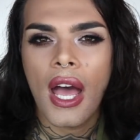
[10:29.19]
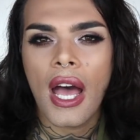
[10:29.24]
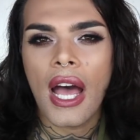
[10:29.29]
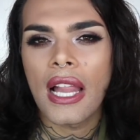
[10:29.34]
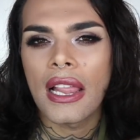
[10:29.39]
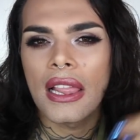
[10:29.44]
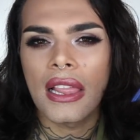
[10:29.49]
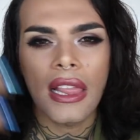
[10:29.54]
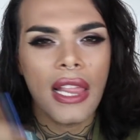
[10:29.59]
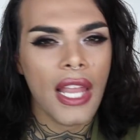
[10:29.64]

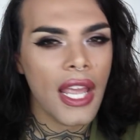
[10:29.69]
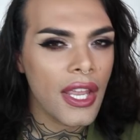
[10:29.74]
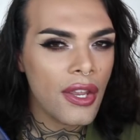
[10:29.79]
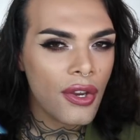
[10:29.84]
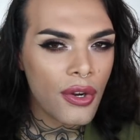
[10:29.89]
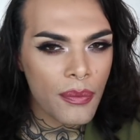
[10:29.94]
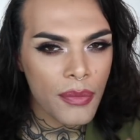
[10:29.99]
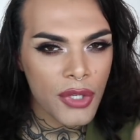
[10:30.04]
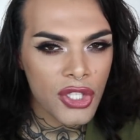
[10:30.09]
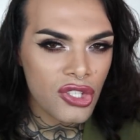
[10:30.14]
a
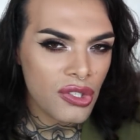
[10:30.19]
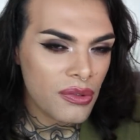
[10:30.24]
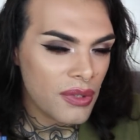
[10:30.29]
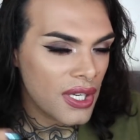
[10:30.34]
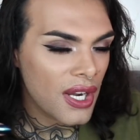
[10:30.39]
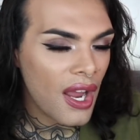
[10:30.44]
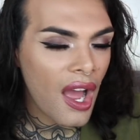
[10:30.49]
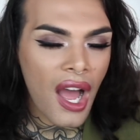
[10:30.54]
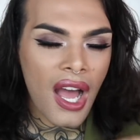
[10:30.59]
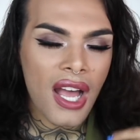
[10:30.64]
layer
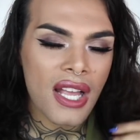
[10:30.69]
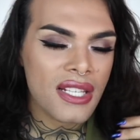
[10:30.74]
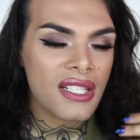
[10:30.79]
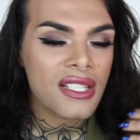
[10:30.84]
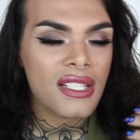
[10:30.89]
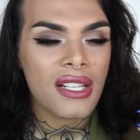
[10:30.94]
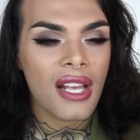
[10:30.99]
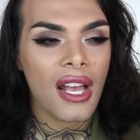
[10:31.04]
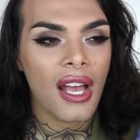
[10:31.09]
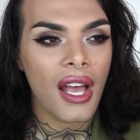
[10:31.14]
between us,